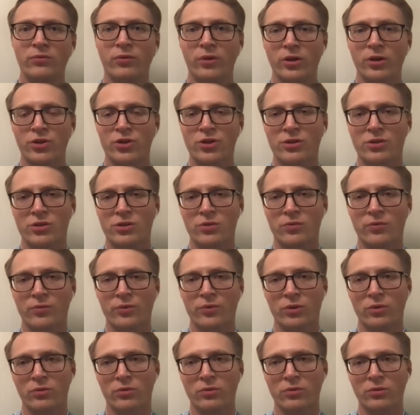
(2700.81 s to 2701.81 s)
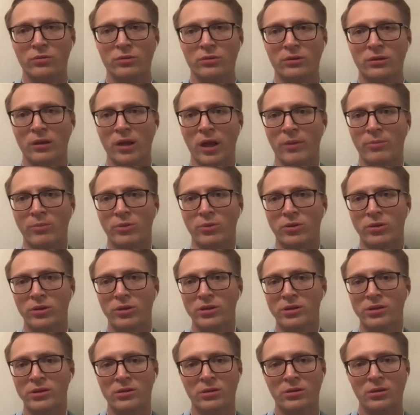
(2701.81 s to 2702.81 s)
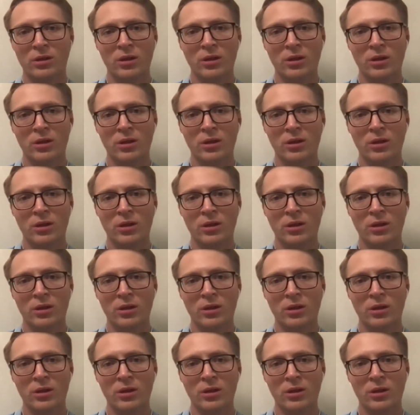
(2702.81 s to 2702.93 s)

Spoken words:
versions of your libraries.